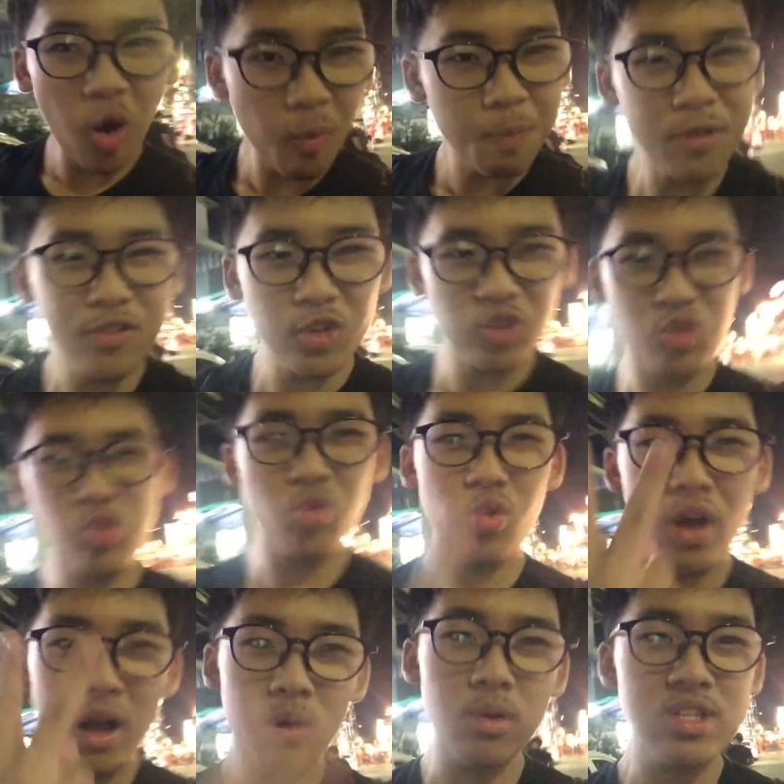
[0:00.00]
open for 2
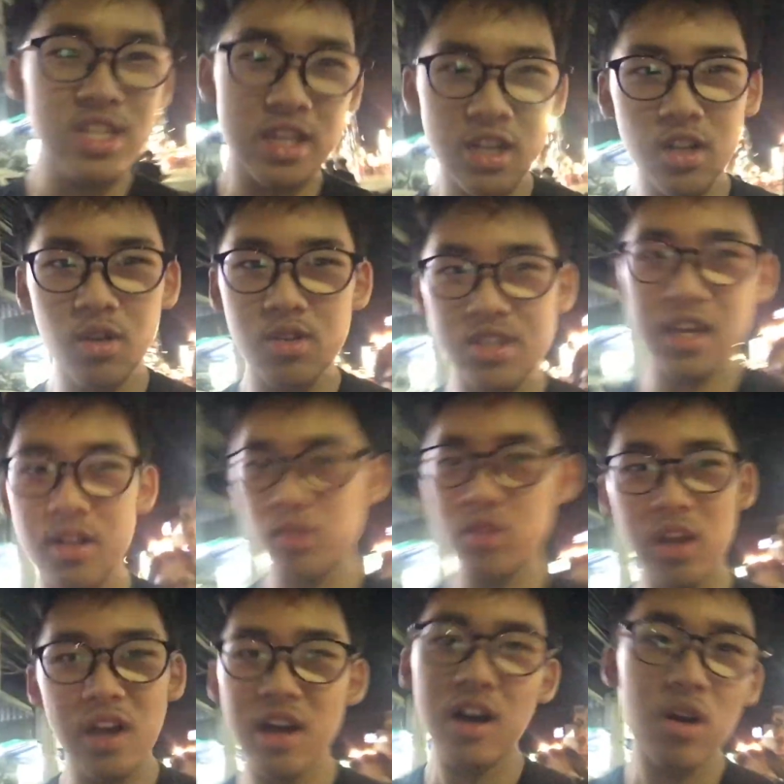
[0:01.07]
hours and it closed. I don't
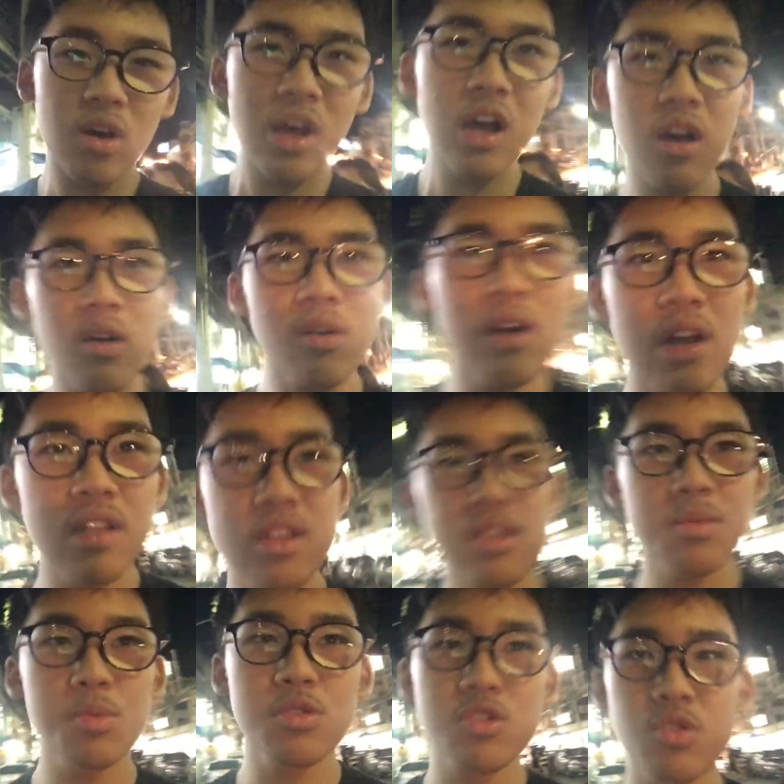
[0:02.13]
know how are they
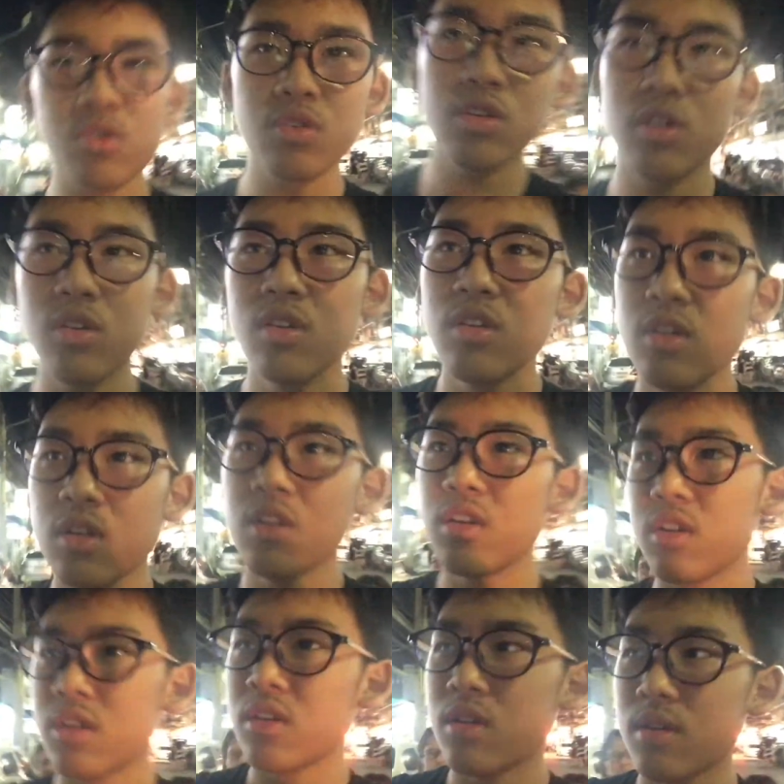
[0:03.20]
supposed to, you
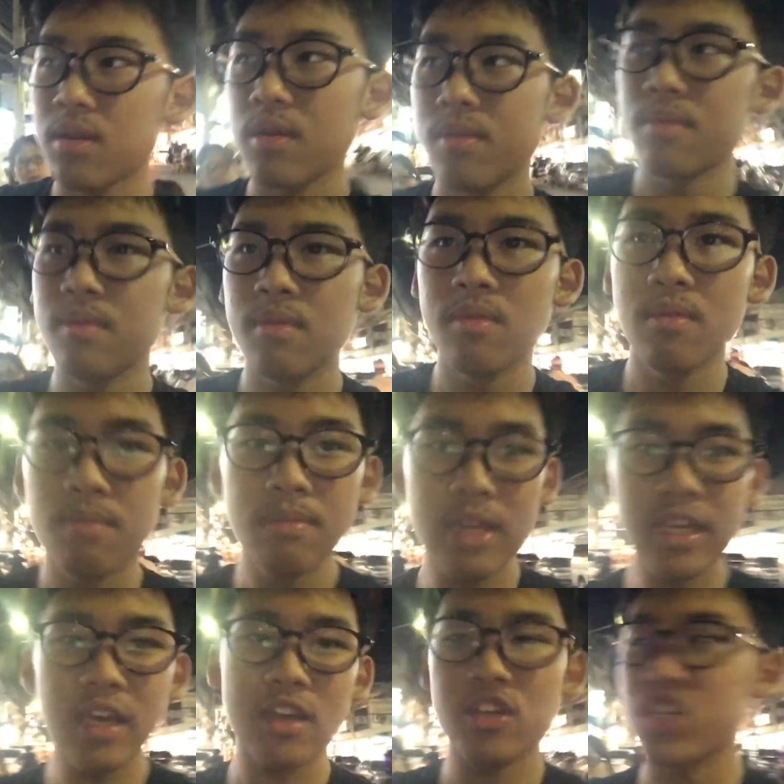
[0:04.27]
know?
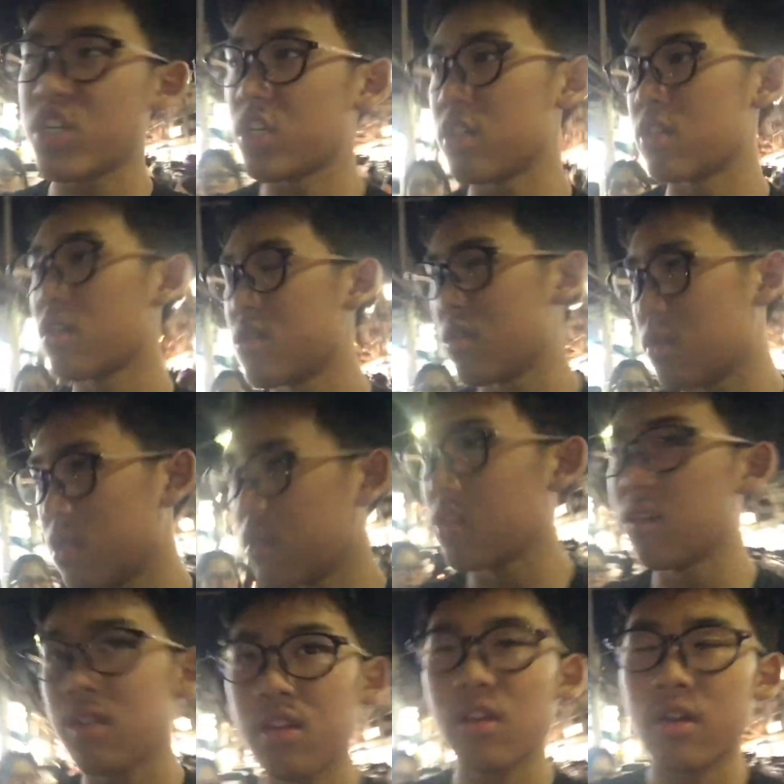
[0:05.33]
Make cash.
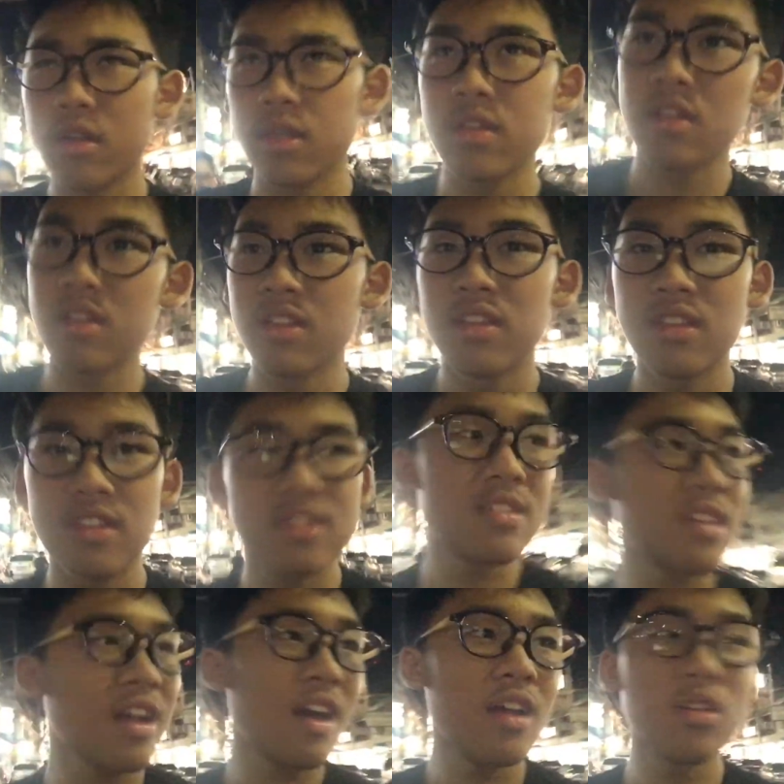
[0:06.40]

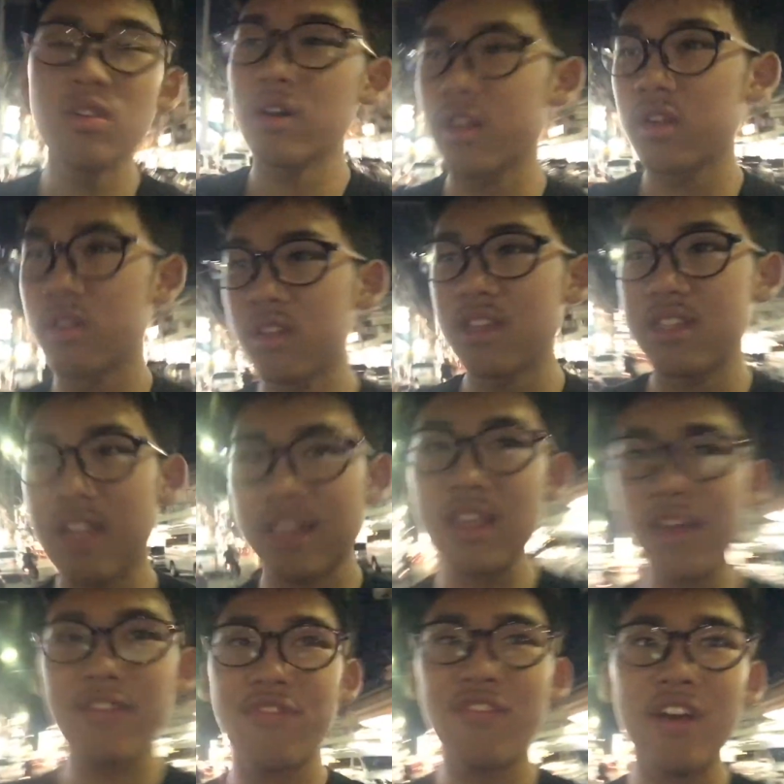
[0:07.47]
I know, they
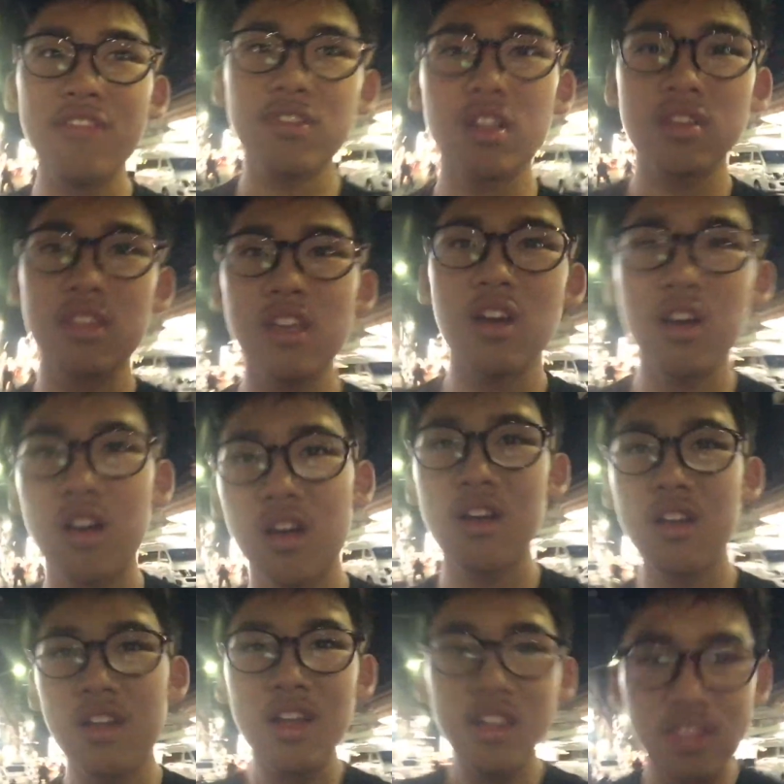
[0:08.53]
started at 5:30
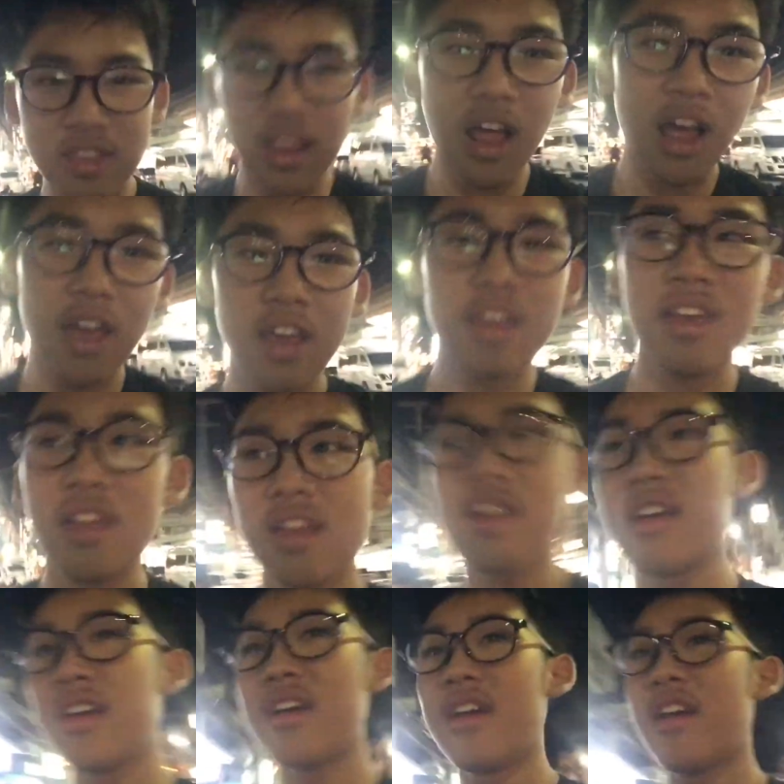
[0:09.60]
Thai
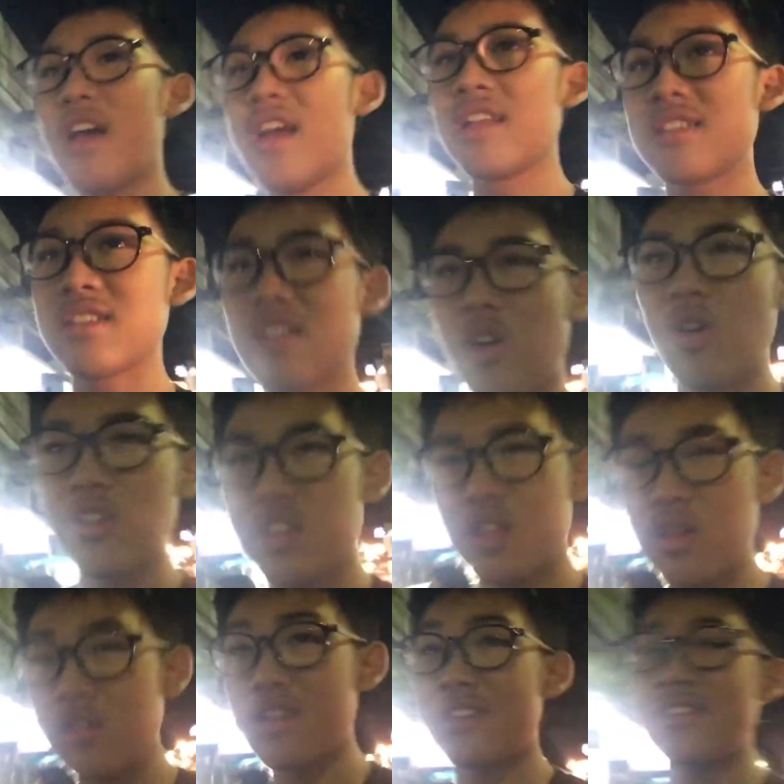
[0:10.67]
and
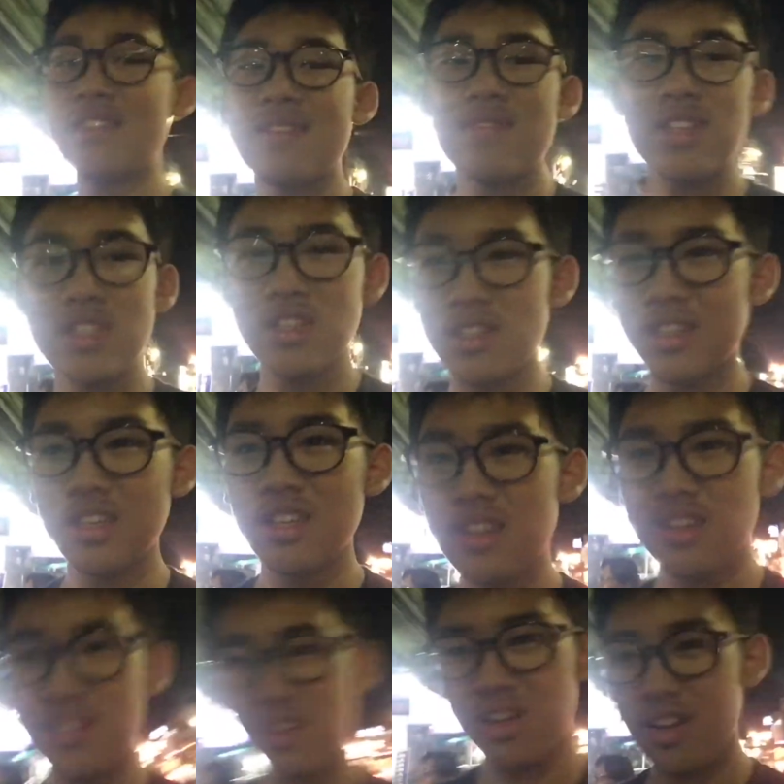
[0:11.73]
closed at 7:30
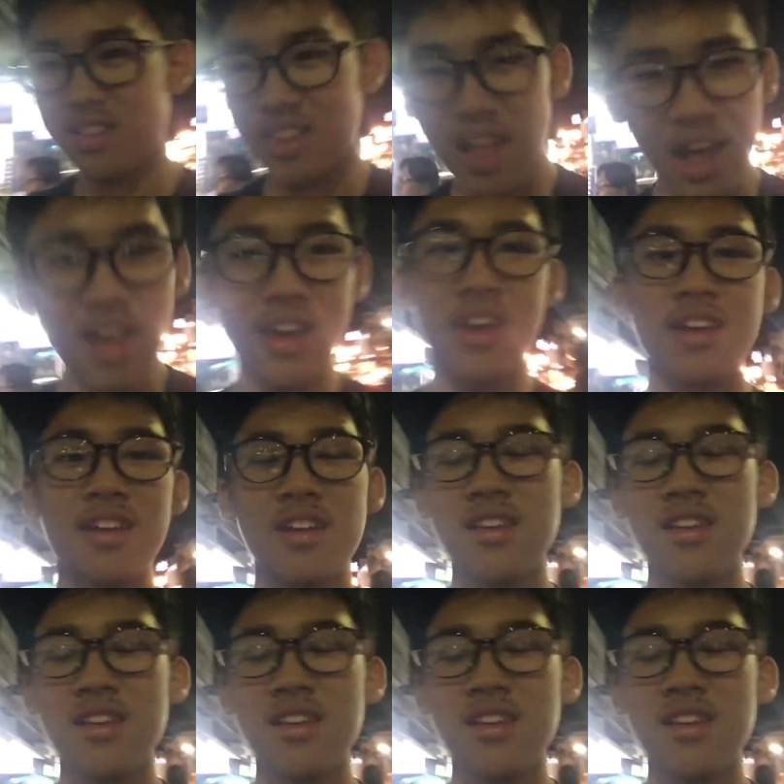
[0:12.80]
Thai